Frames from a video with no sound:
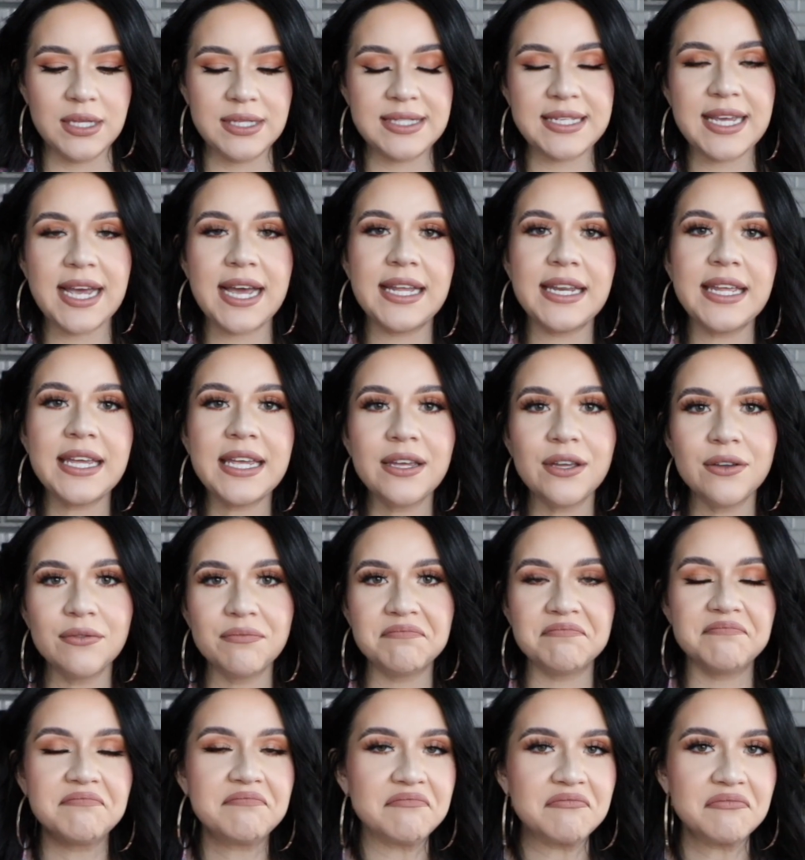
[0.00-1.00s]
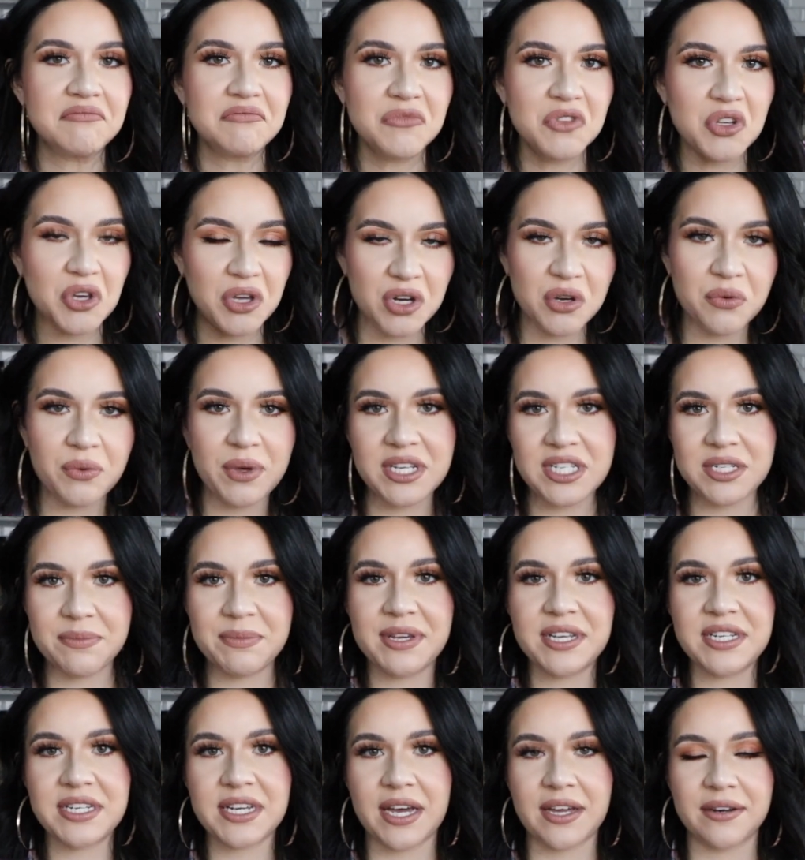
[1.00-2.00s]
Danny couldn't wait to
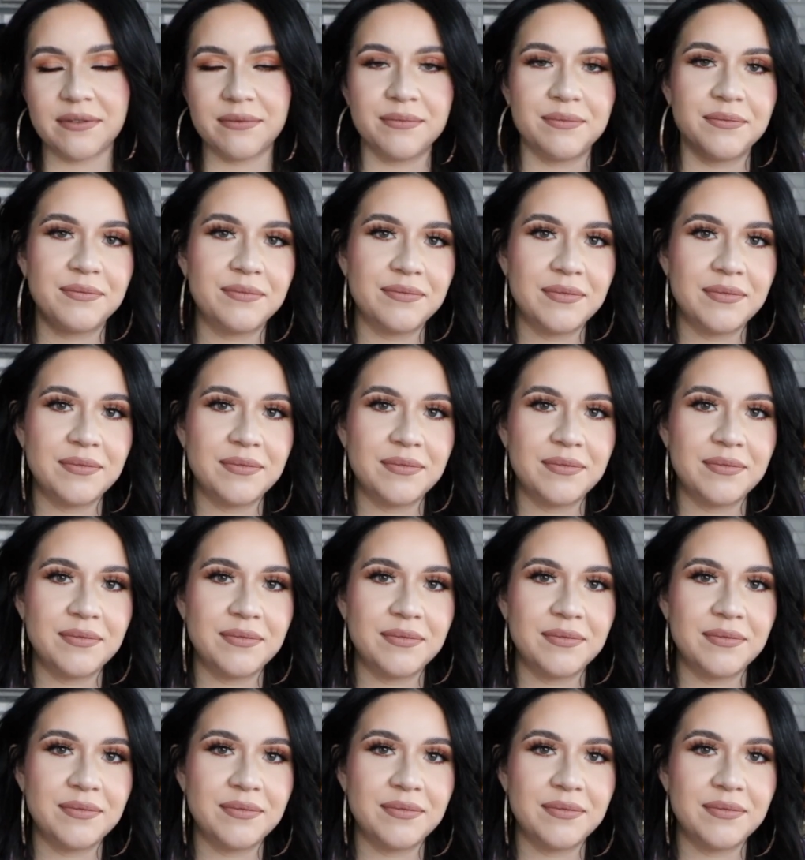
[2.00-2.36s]
be a dad.